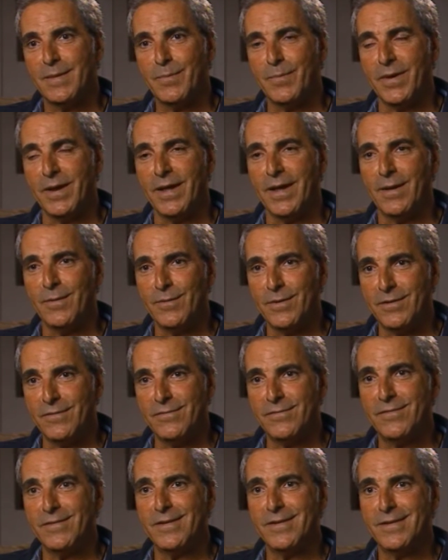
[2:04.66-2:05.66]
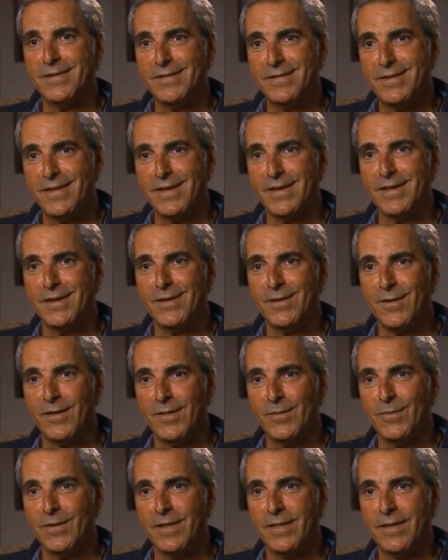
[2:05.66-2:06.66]
But I would have uh, taken it all
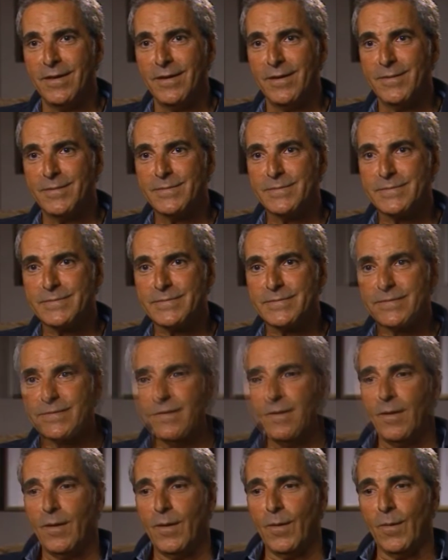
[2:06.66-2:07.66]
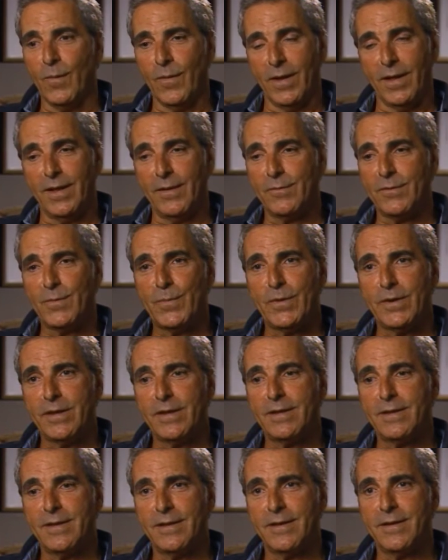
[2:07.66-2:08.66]
the way there. Well, that was pretty
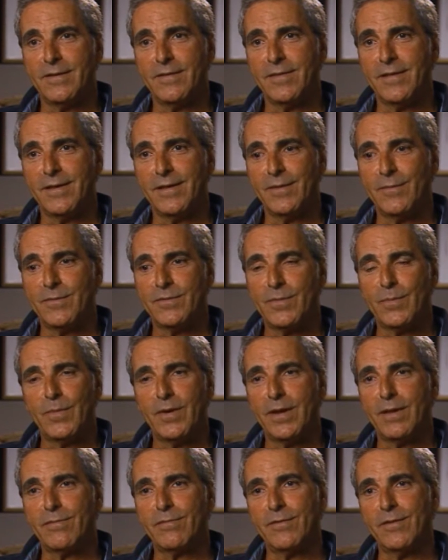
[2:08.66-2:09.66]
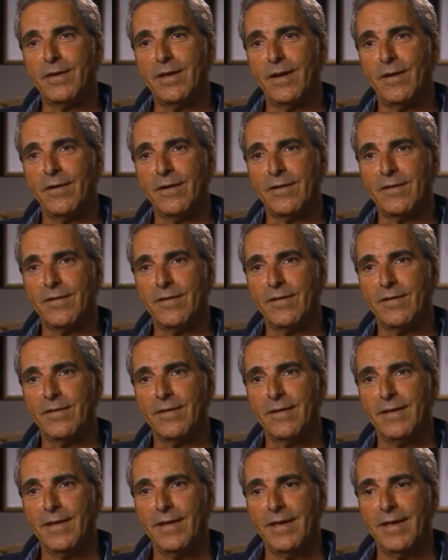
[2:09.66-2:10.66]
clear. That he was a breakthrough character.
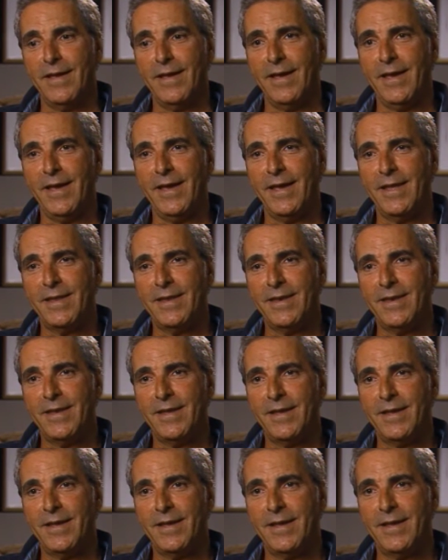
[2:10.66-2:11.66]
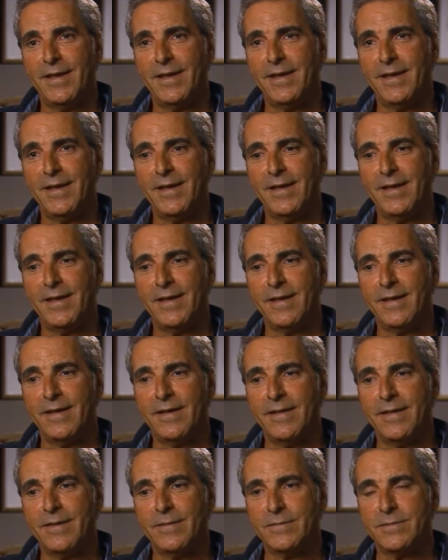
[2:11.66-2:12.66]
And uh,
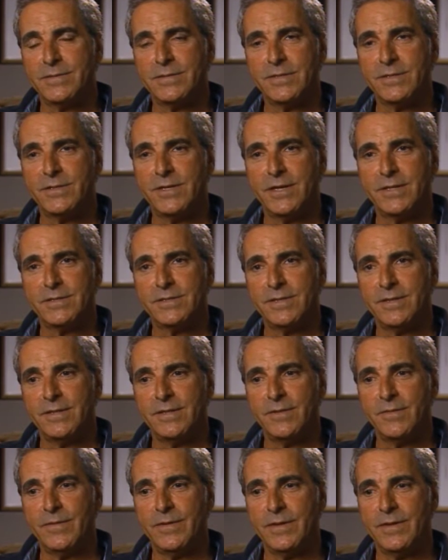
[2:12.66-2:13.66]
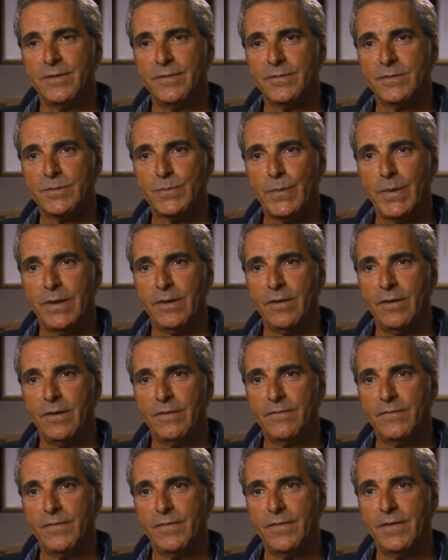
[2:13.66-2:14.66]
uh, it was suggested that we do a spin-off.
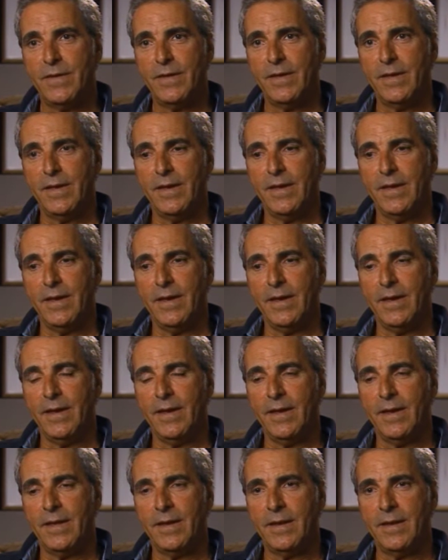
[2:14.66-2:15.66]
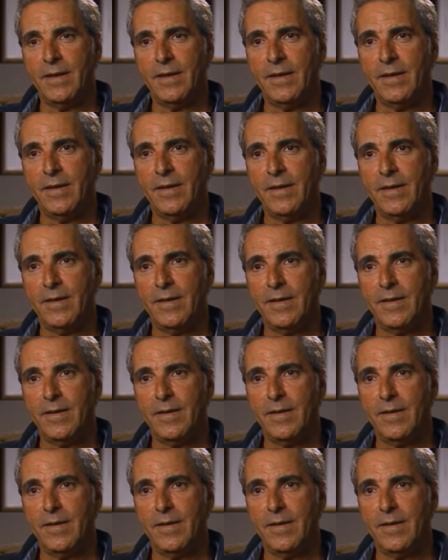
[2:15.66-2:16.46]
And uh,